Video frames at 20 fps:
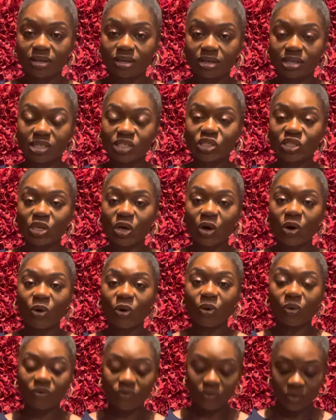
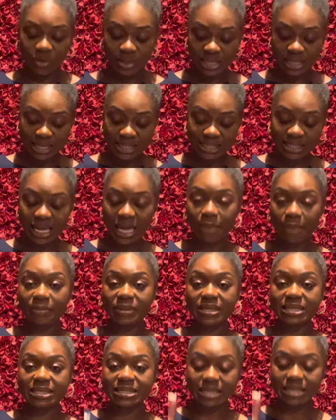So this
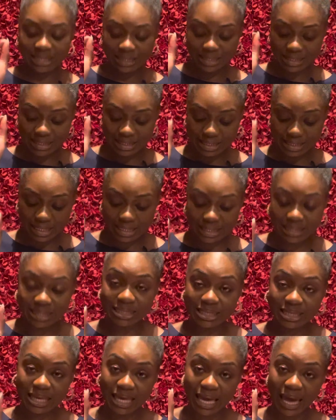happens
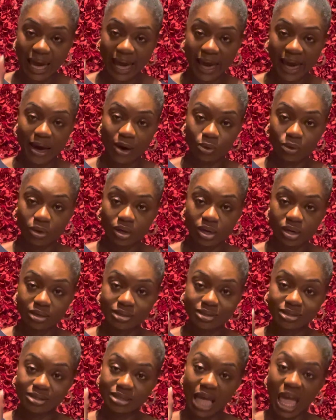16
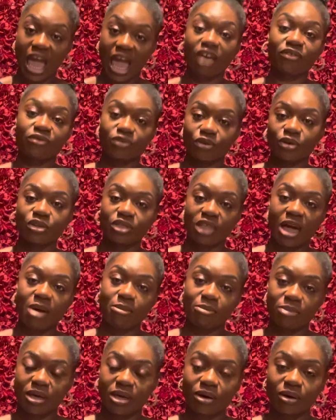hours after that
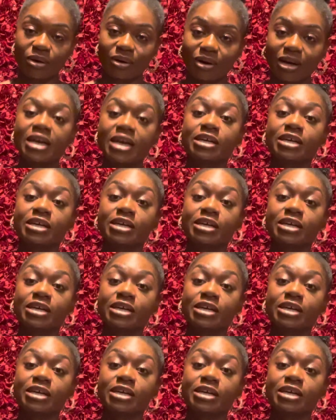meal.